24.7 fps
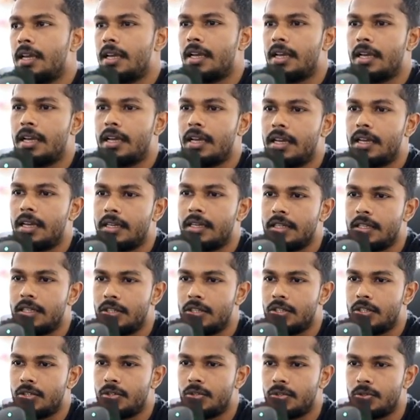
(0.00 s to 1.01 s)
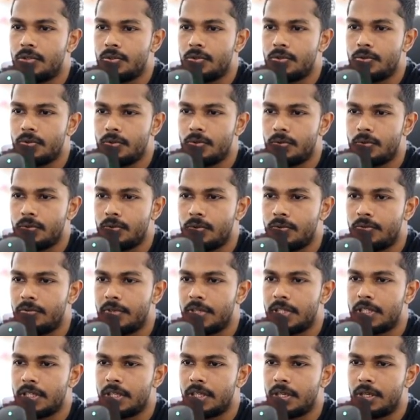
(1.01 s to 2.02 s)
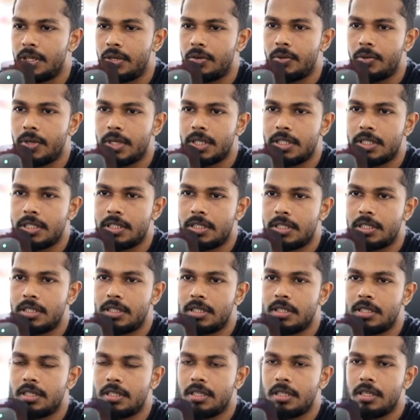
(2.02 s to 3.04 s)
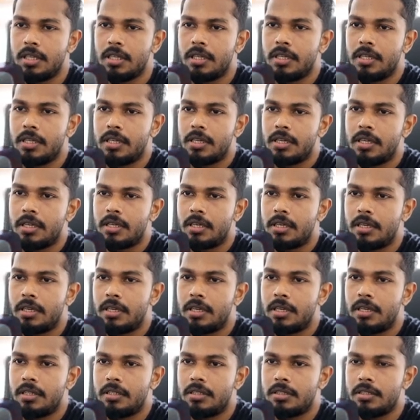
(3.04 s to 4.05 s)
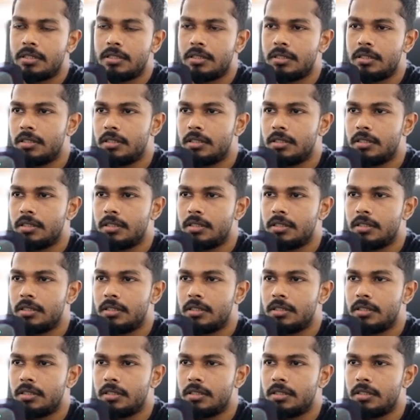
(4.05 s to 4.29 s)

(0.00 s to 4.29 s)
an issue feature request. Add.